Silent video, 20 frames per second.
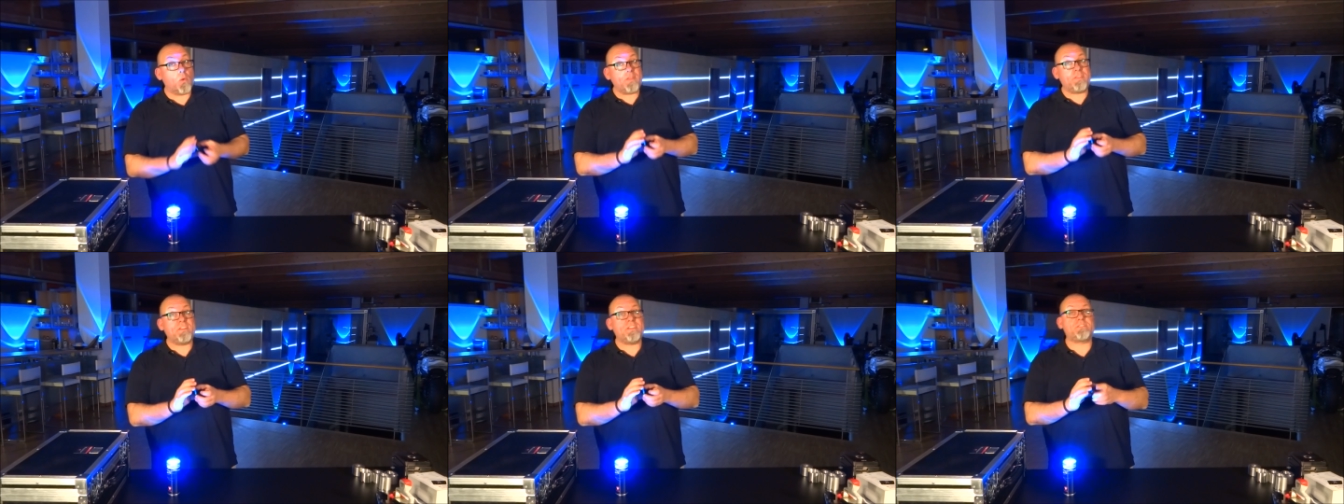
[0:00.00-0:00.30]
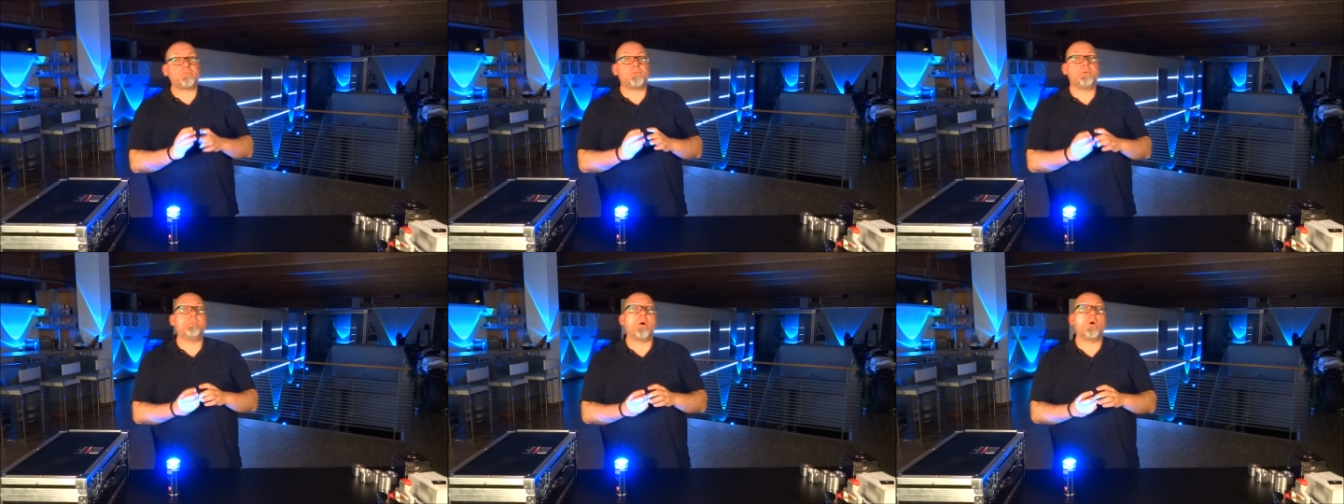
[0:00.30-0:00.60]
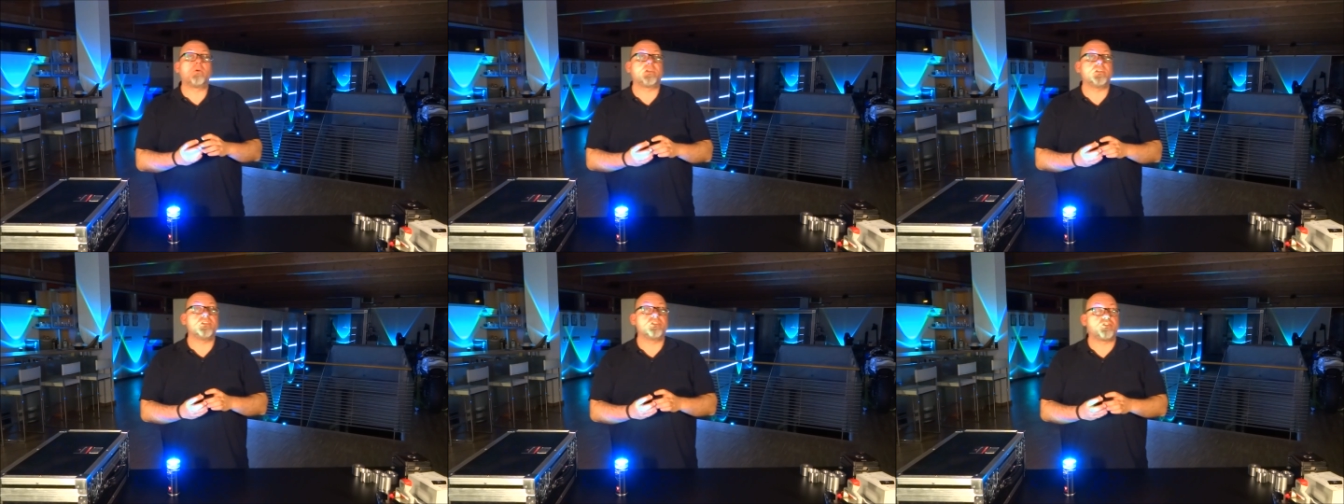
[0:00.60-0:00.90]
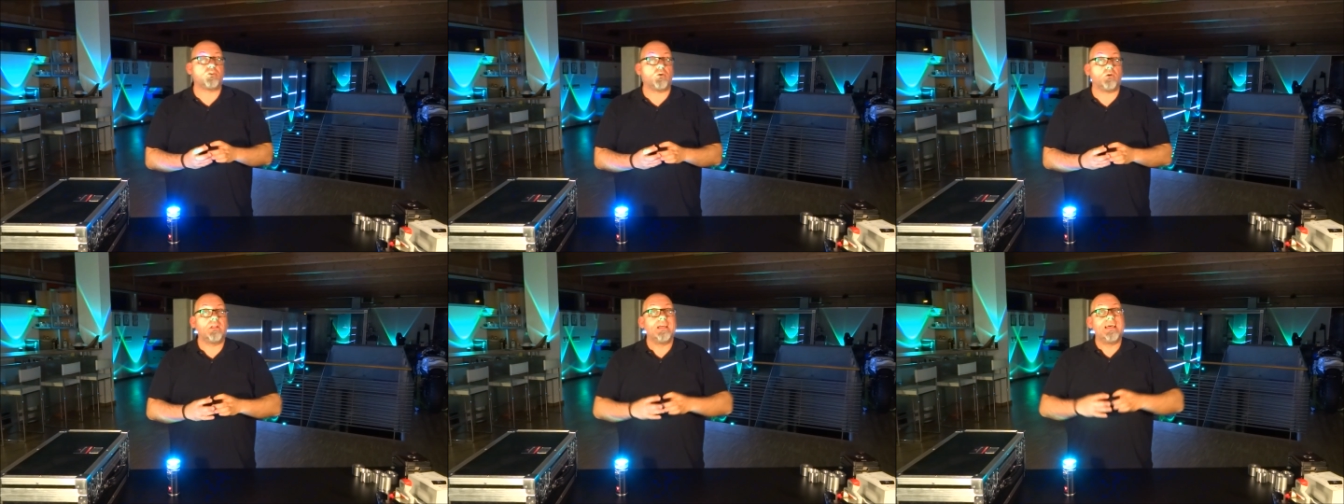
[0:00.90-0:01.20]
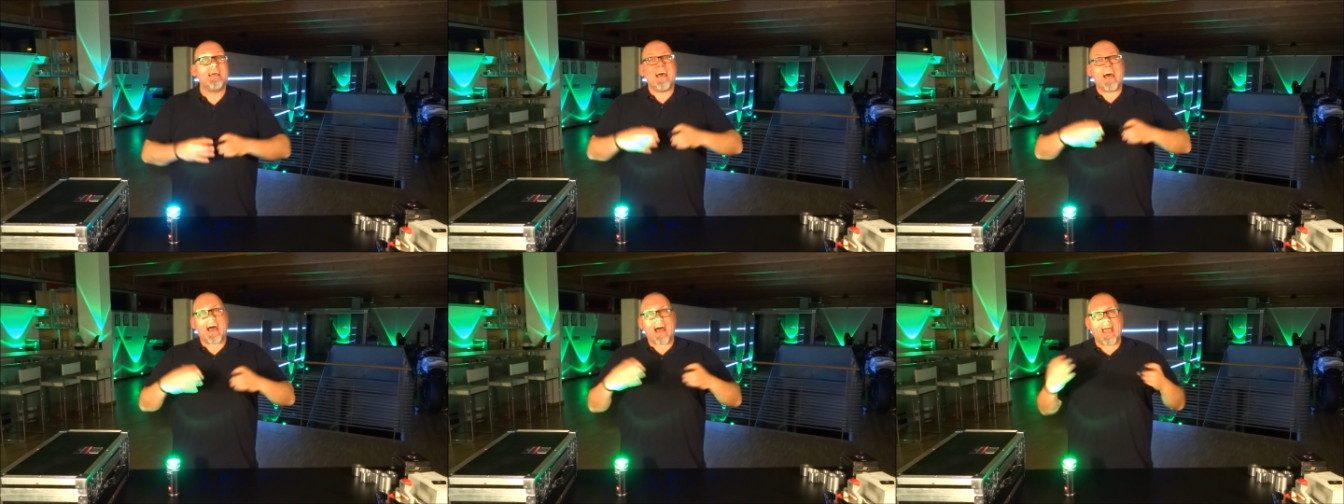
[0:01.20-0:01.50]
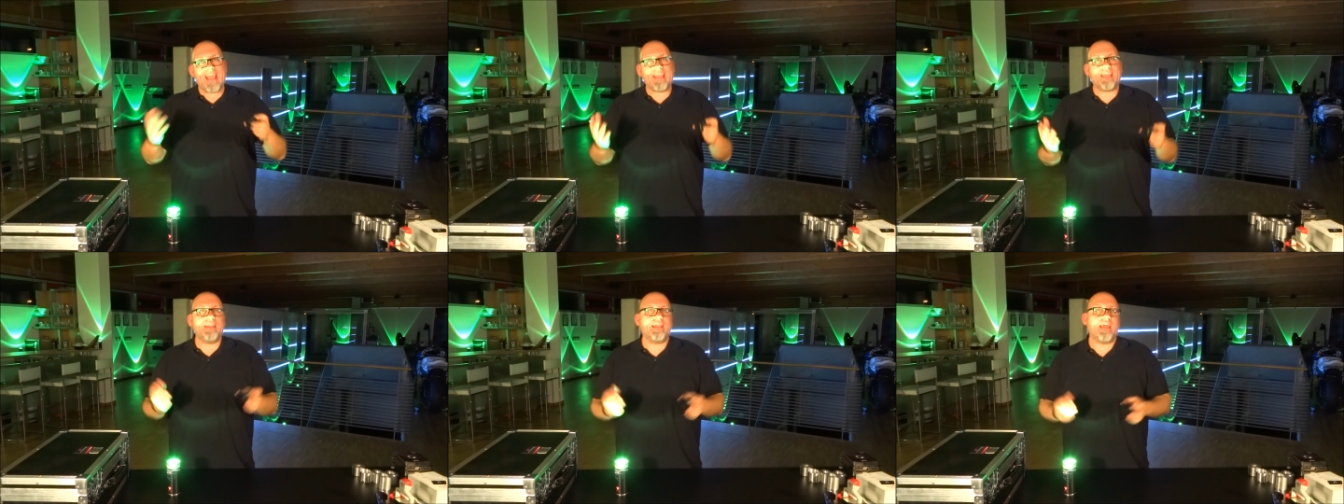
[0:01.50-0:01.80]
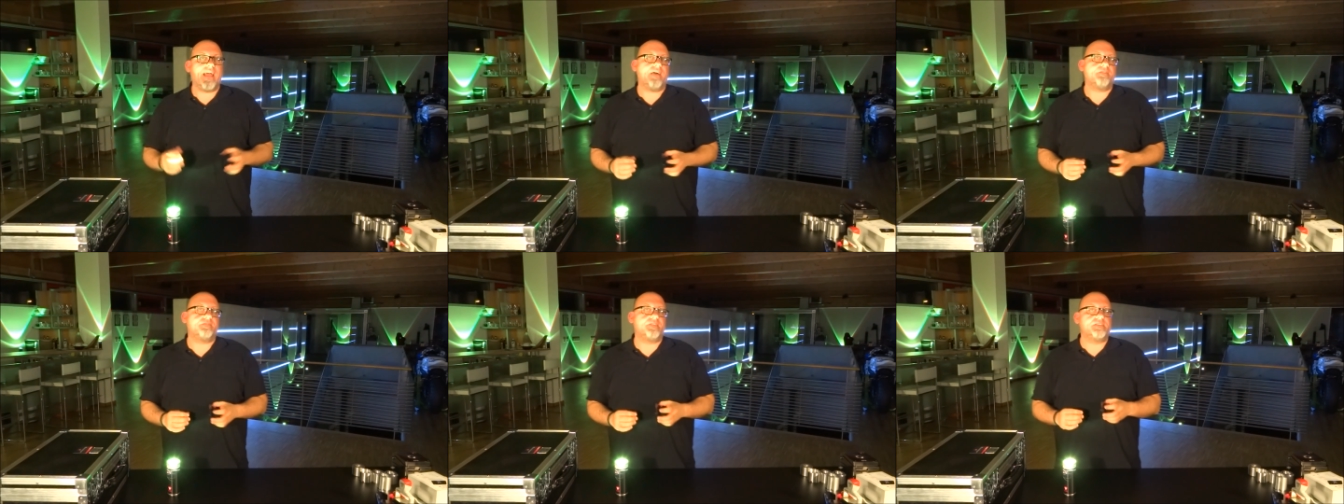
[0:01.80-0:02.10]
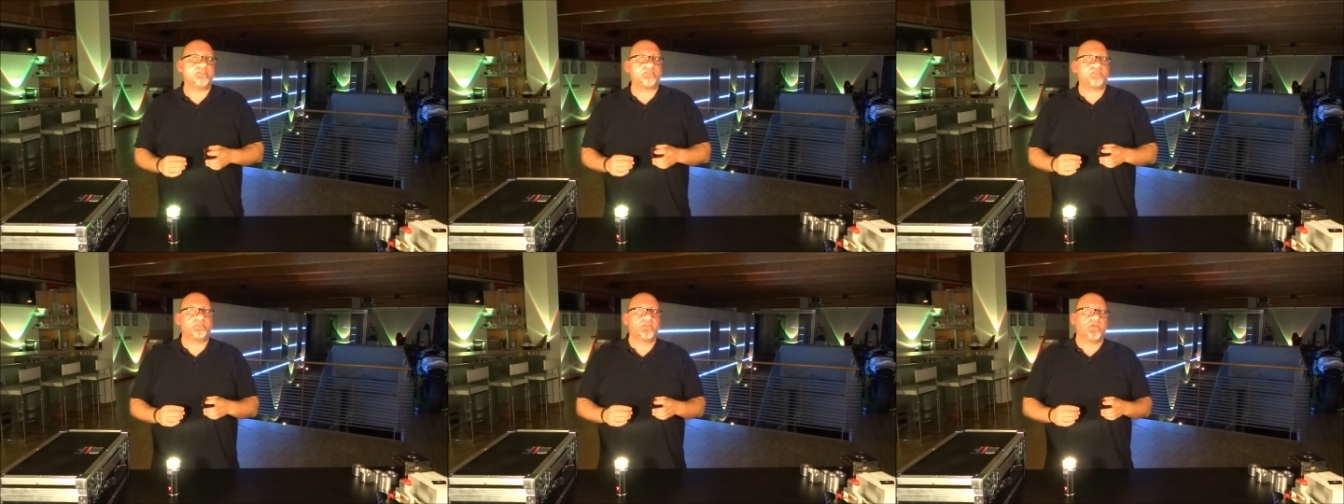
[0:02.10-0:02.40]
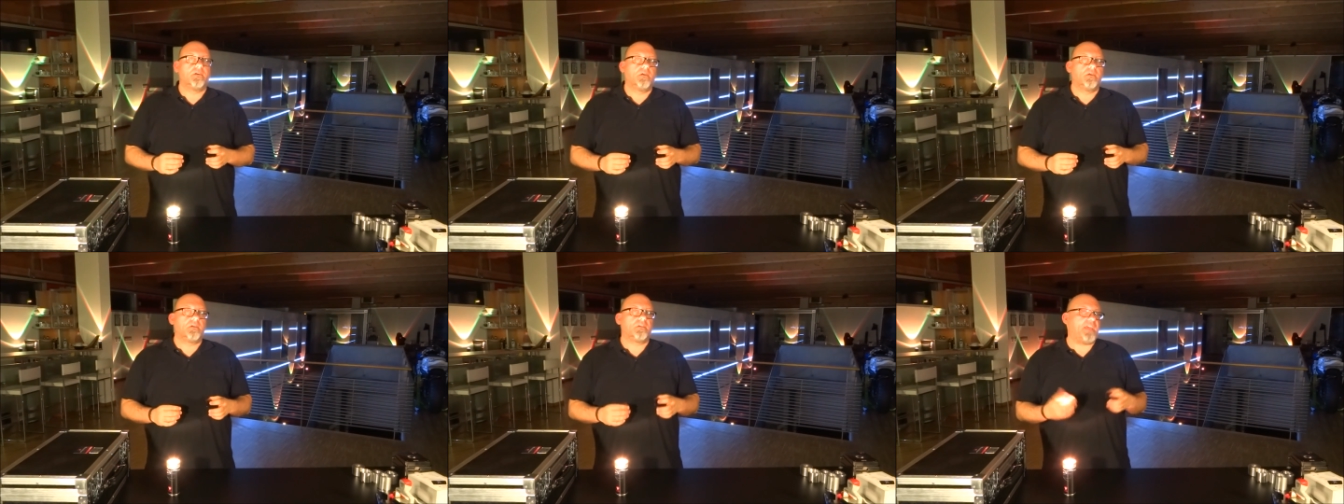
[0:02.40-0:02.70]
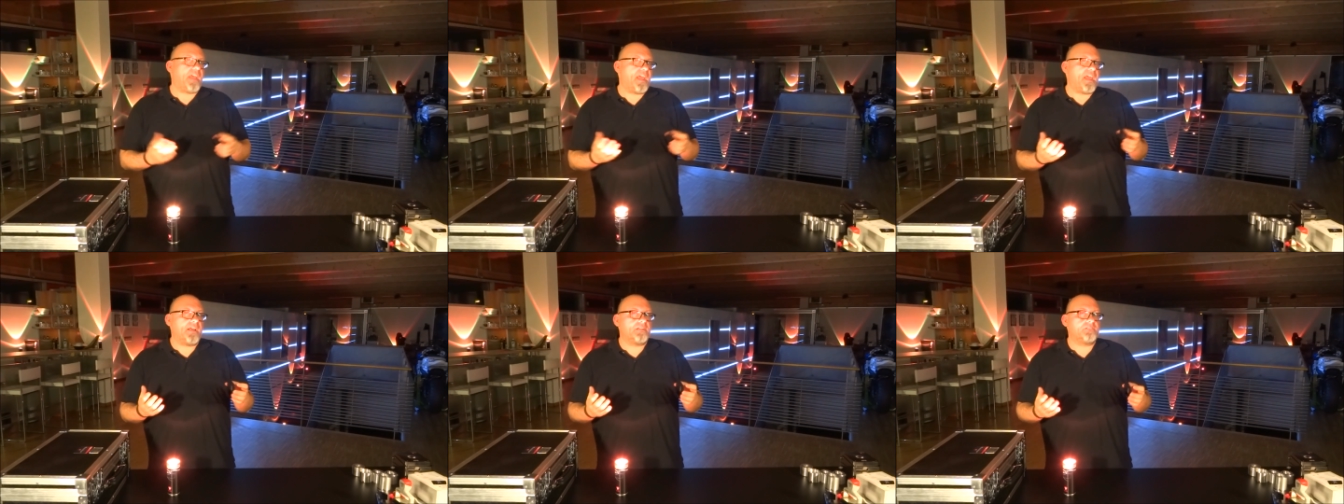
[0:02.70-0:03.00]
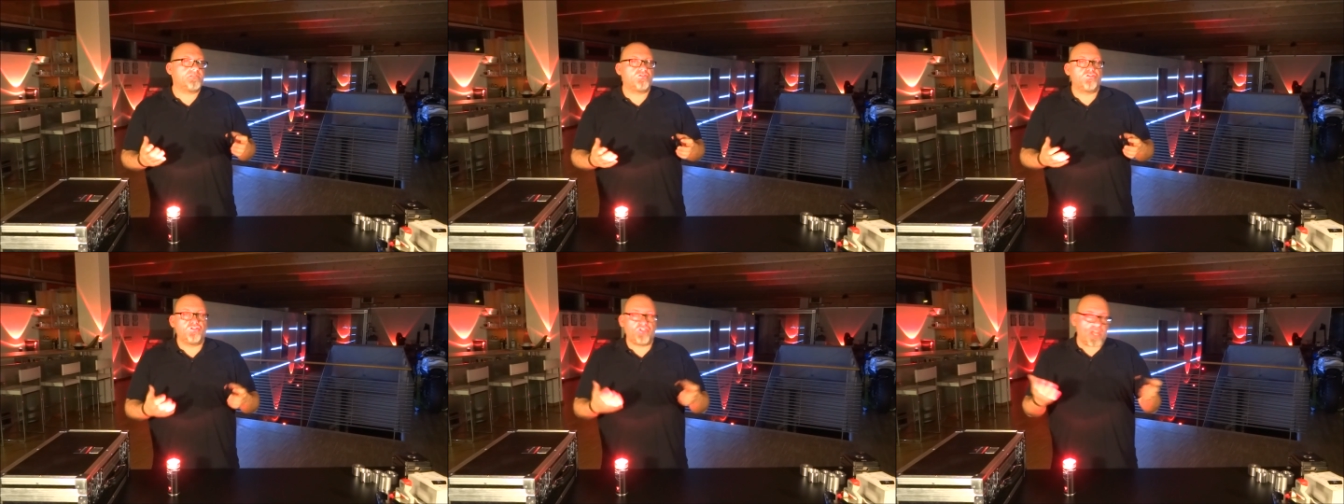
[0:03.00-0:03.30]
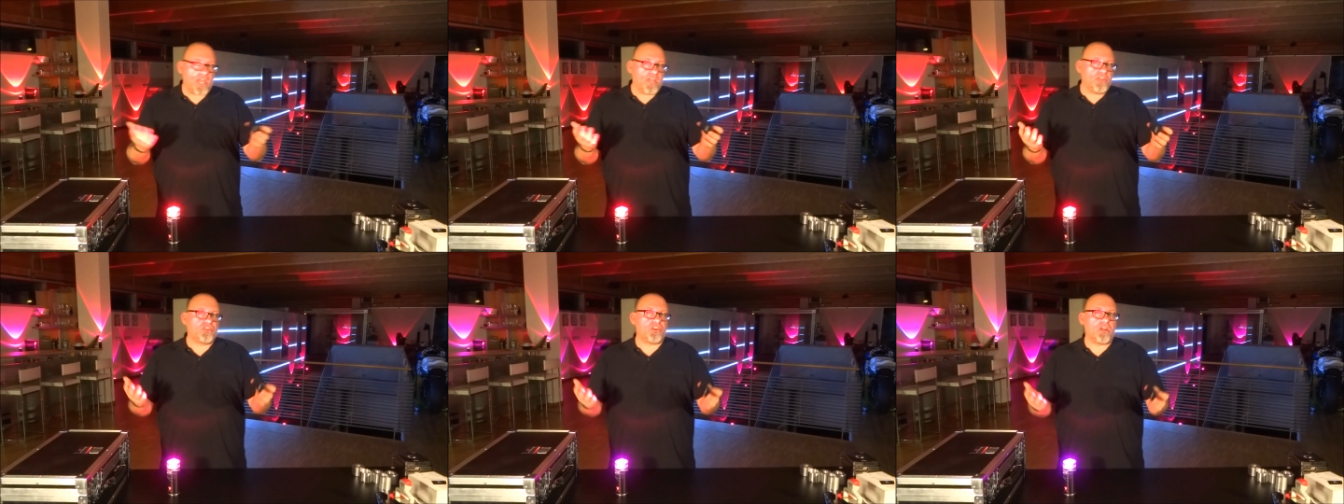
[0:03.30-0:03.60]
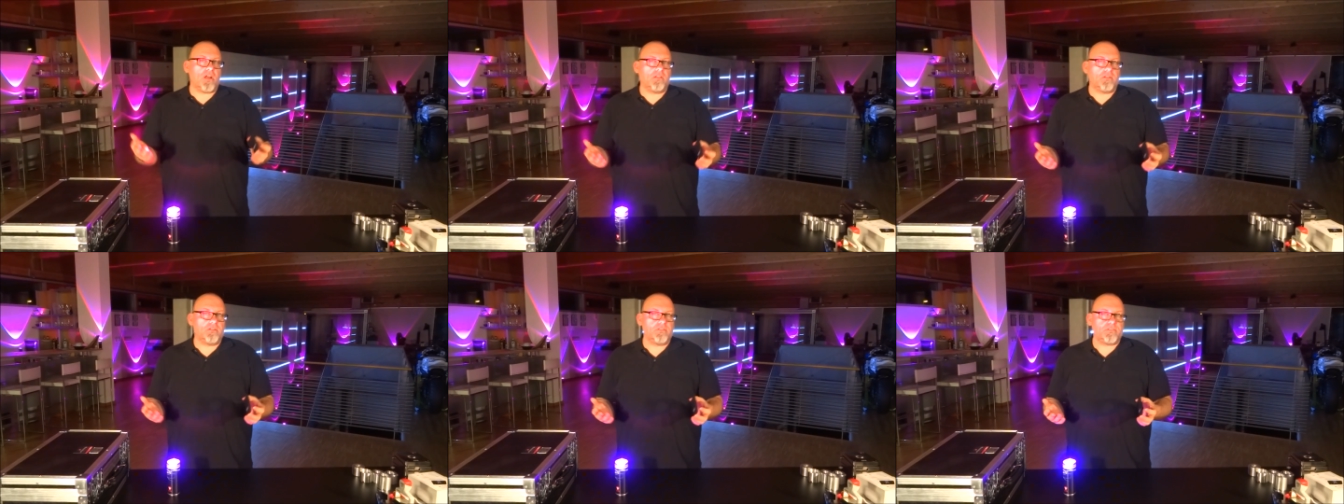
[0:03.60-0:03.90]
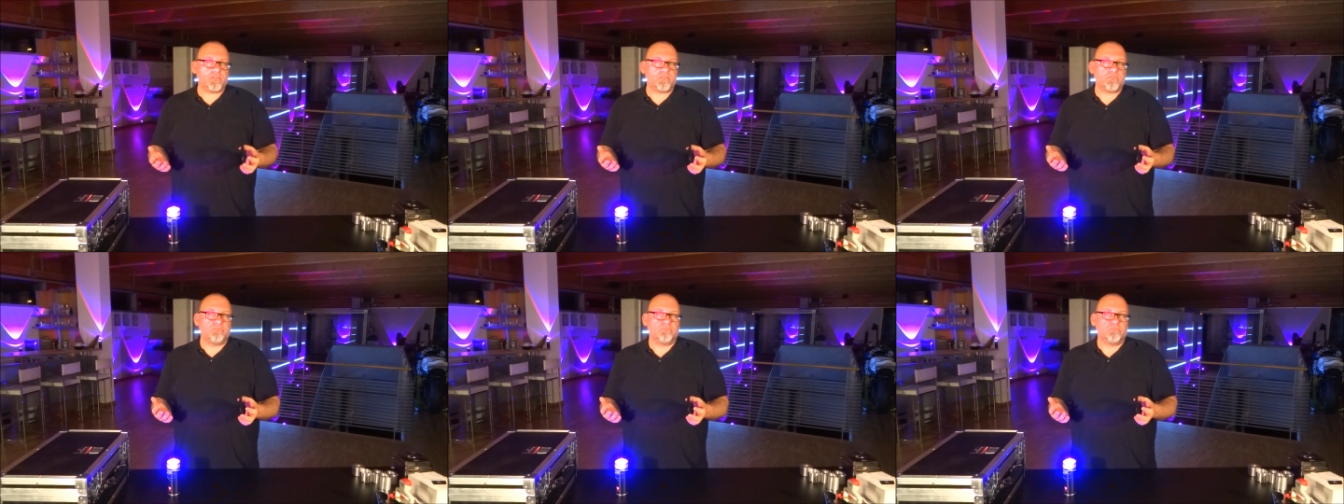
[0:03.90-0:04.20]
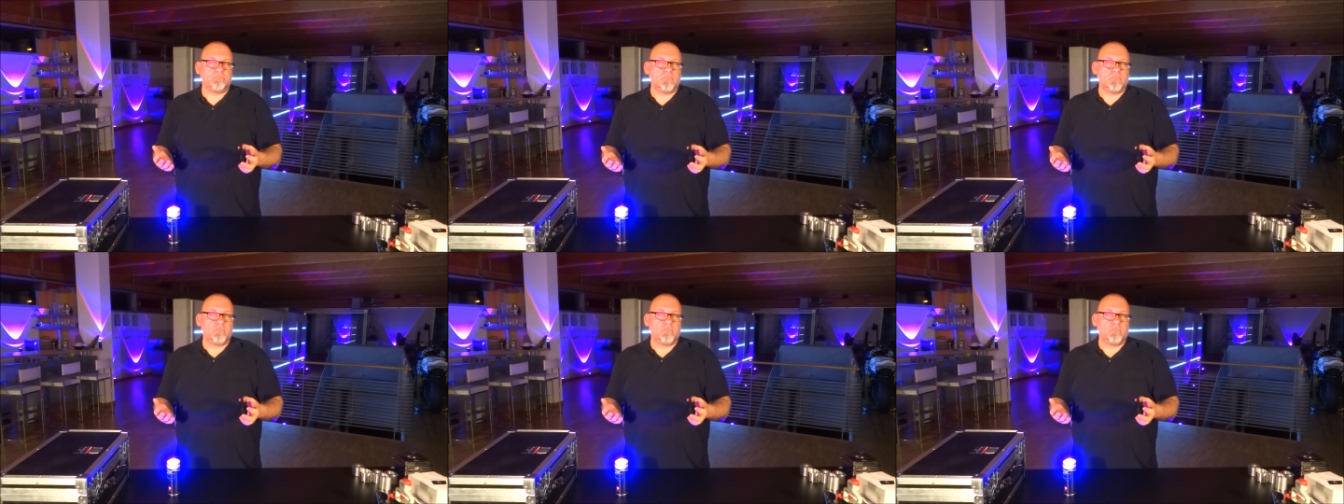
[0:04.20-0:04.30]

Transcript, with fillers: With this remote control, I can have these cams change colors.